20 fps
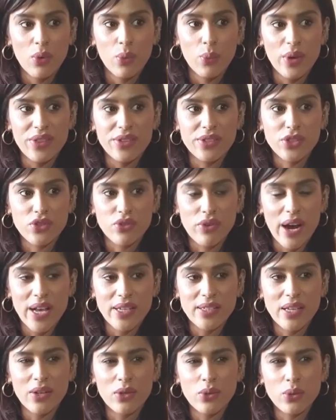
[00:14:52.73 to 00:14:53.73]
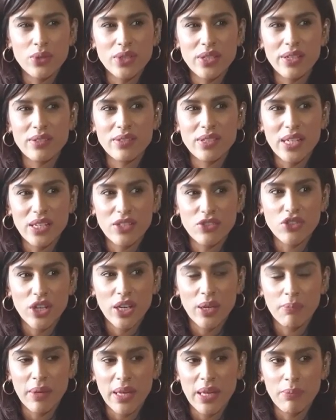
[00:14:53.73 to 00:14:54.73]
with stress, and also
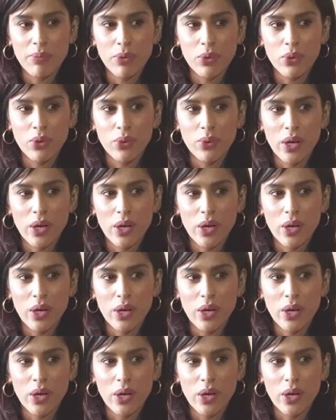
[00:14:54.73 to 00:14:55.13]
teaching people who